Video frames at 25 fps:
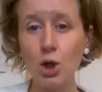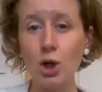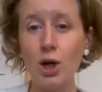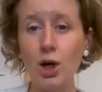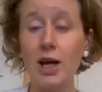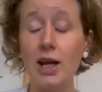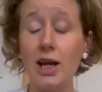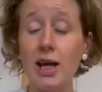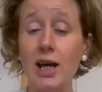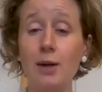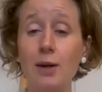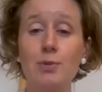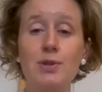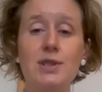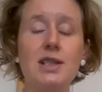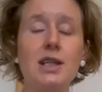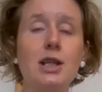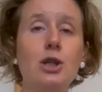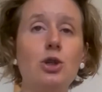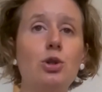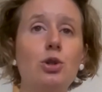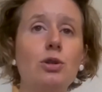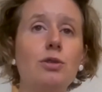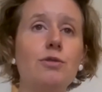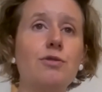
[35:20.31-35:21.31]
and I would say
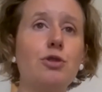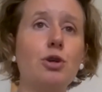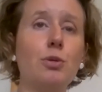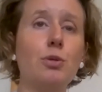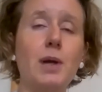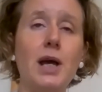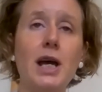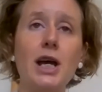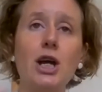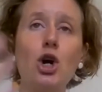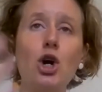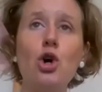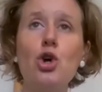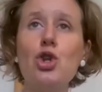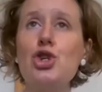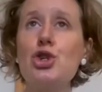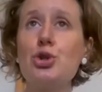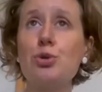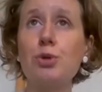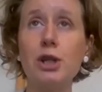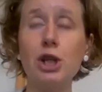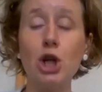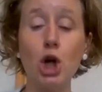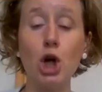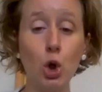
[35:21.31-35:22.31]
good foreplay,
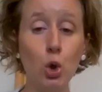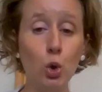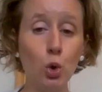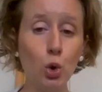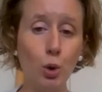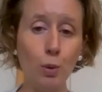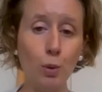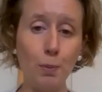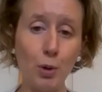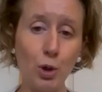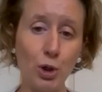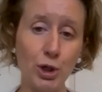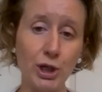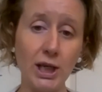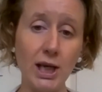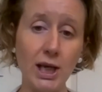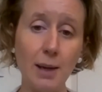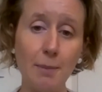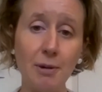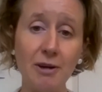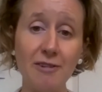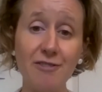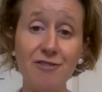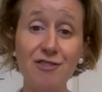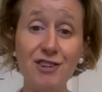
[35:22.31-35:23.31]
concentrating the whole body,
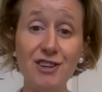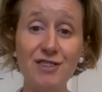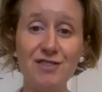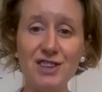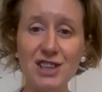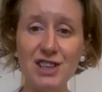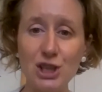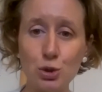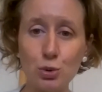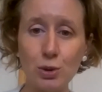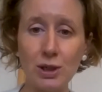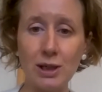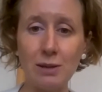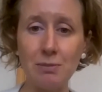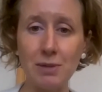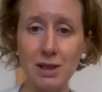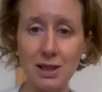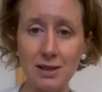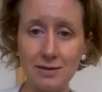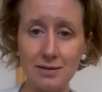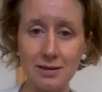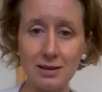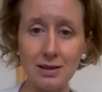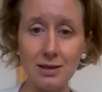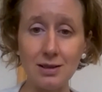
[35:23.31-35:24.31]
about 15, 20
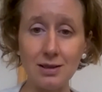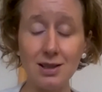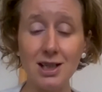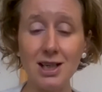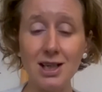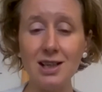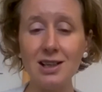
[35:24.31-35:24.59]
minutes here,